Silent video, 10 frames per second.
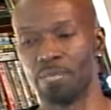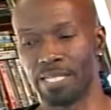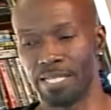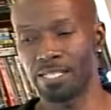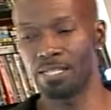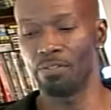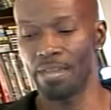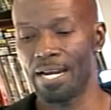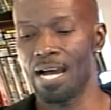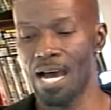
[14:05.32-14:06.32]
getting on
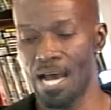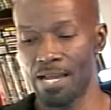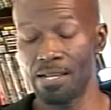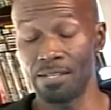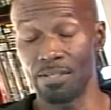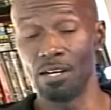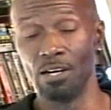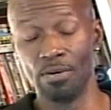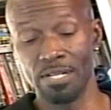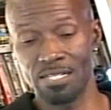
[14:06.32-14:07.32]
that high, and they're
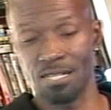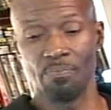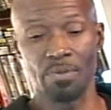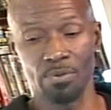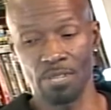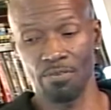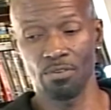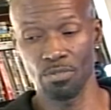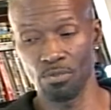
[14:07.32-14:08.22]
learning something when you have those new players.